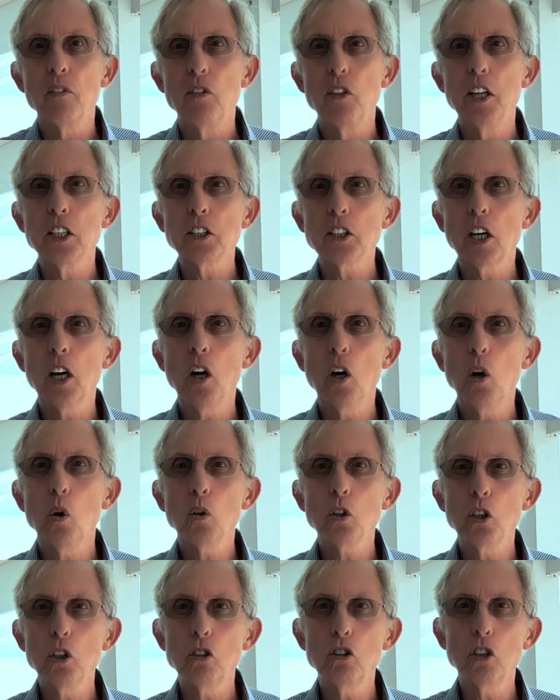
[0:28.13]
This
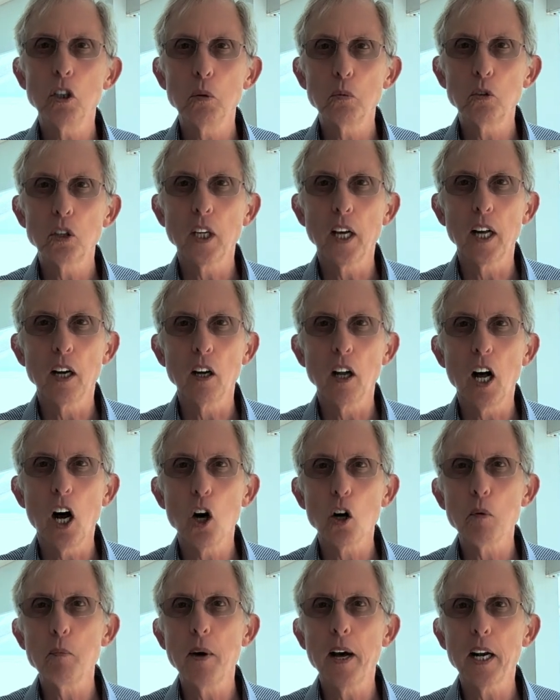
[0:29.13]
whole YouTube channel,
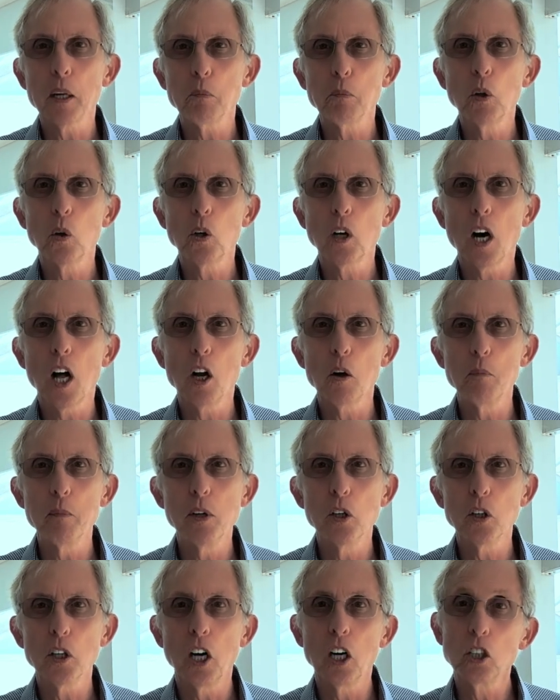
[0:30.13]
Automatic Blue-Collar
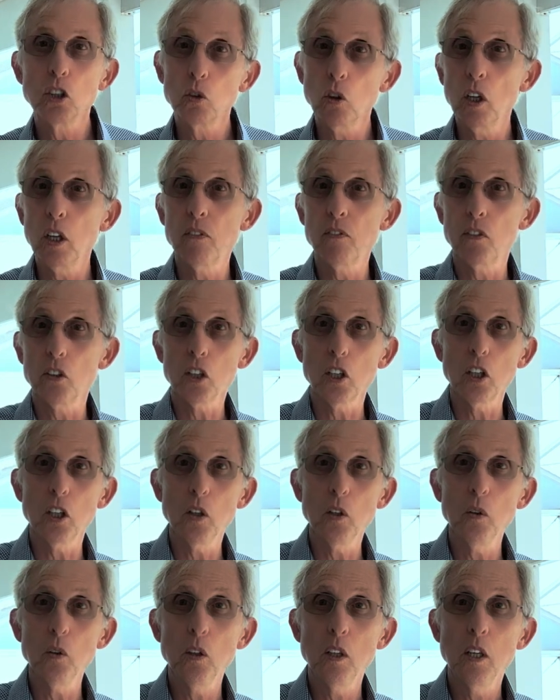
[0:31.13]
Millionaire, is really for
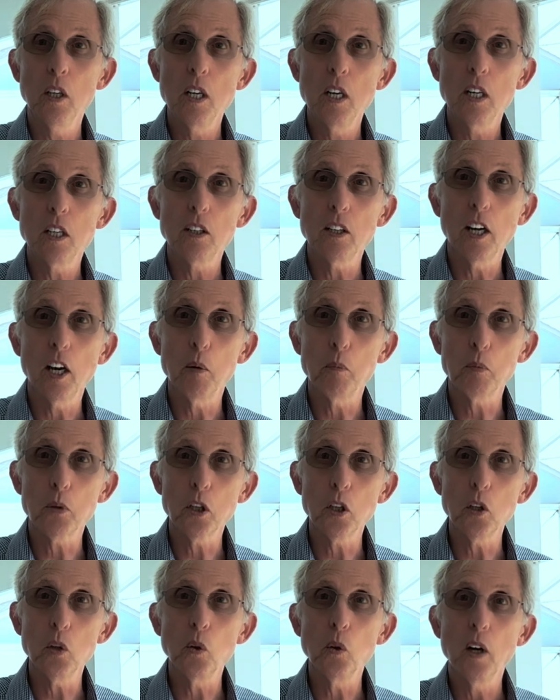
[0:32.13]
you, to help
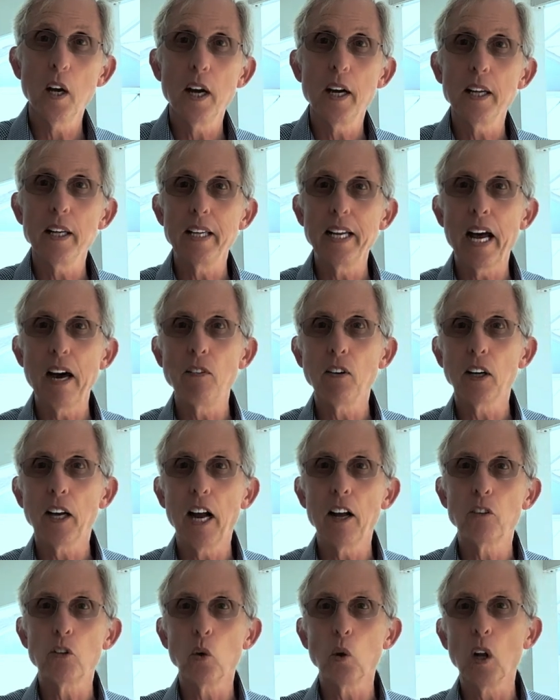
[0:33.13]
you
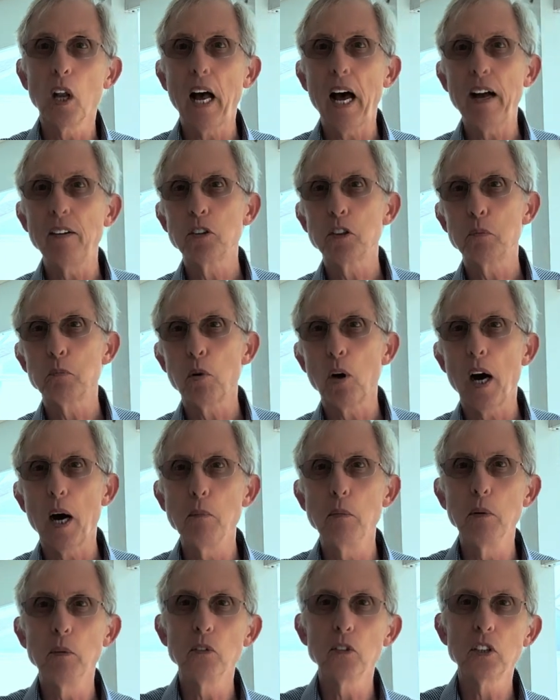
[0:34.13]
navigate through life's
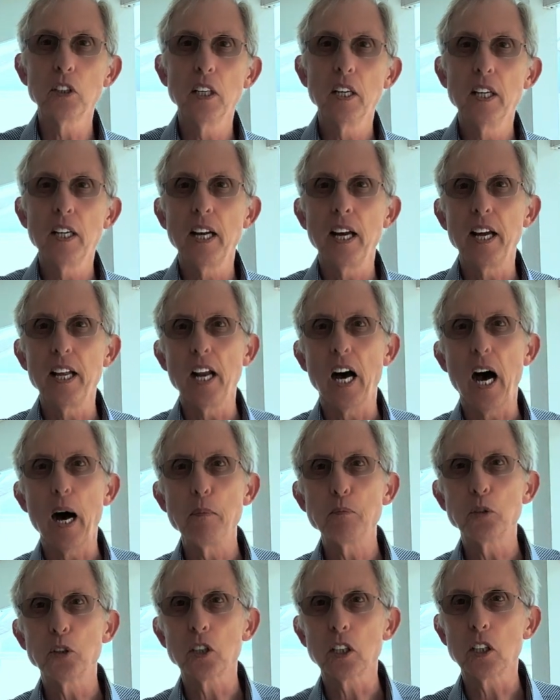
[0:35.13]
problems and
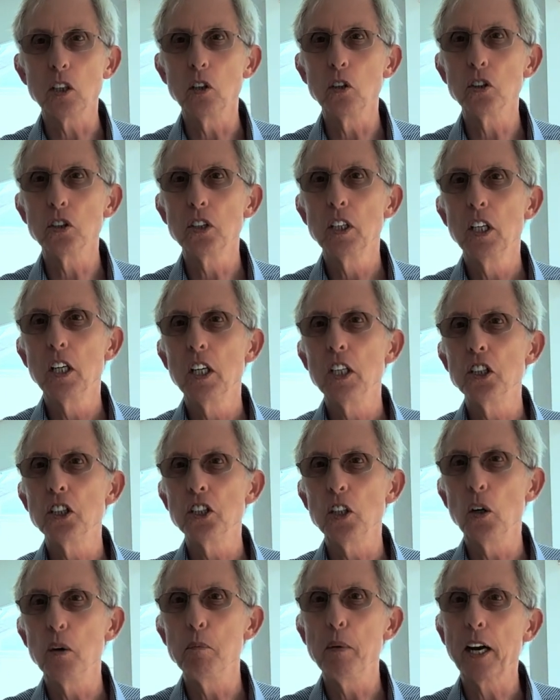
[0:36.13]
obstacles
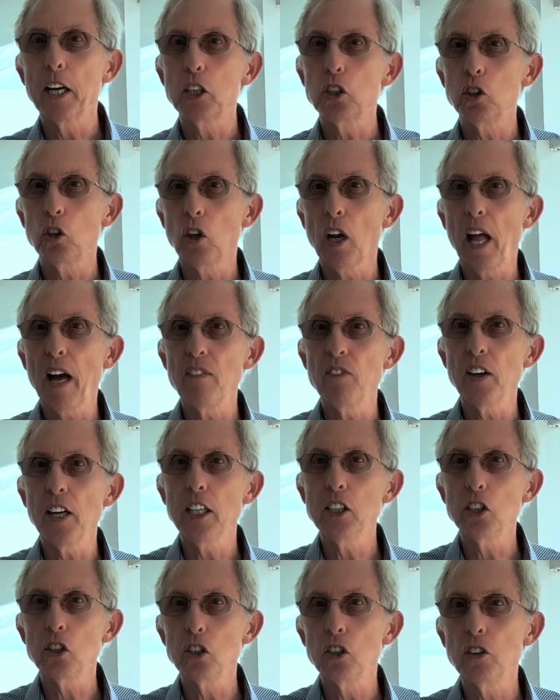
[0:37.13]
so it makes your life
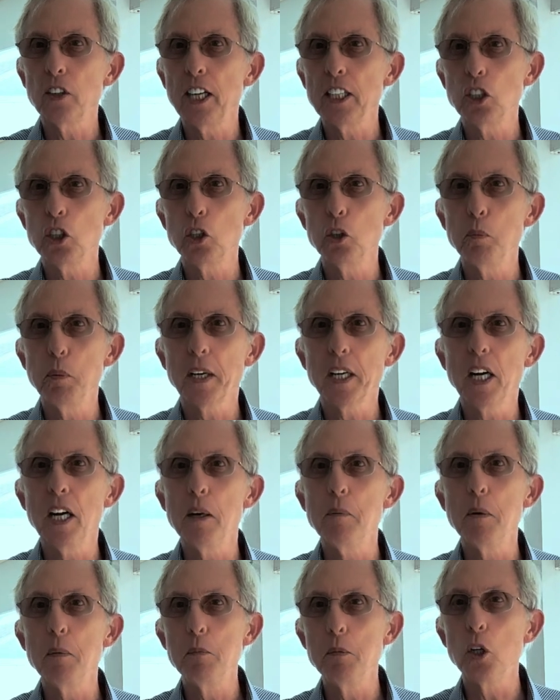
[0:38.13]
easier, that you
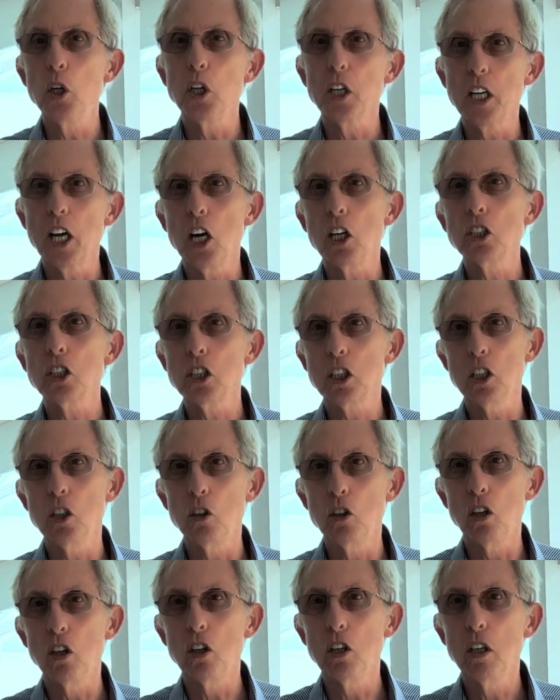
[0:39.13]
become a millionaire
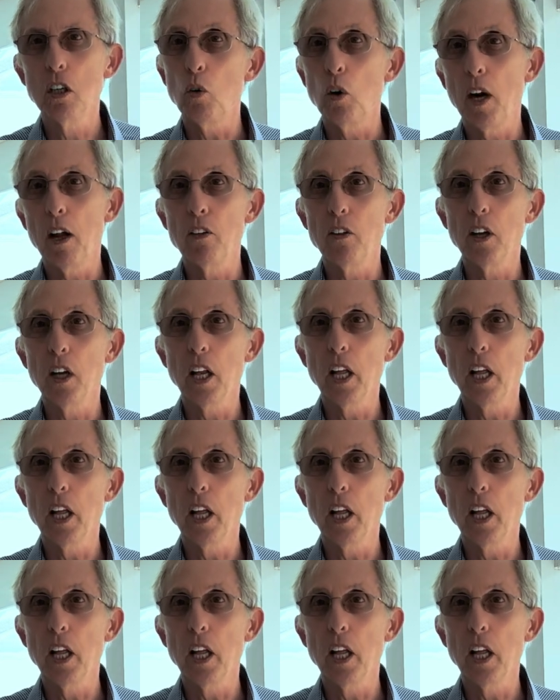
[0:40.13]
sooner rather than